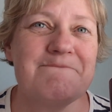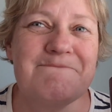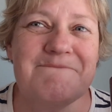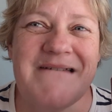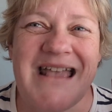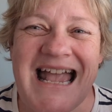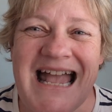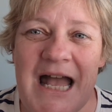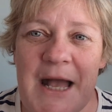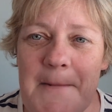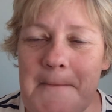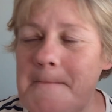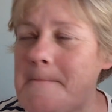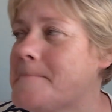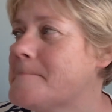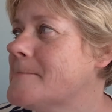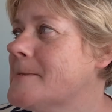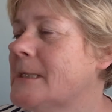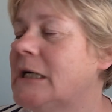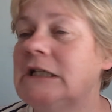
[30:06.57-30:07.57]
Yeah,
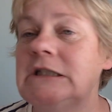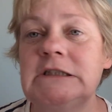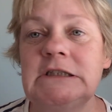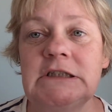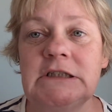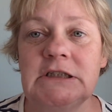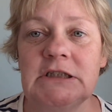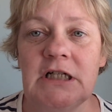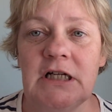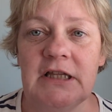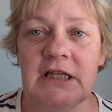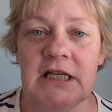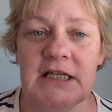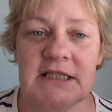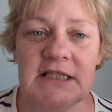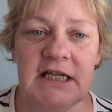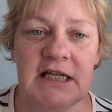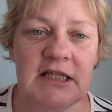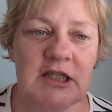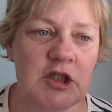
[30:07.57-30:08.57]

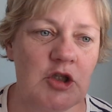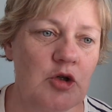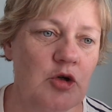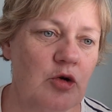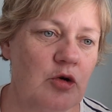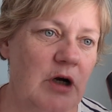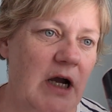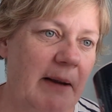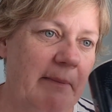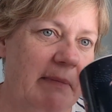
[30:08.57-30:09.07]
that's it. So I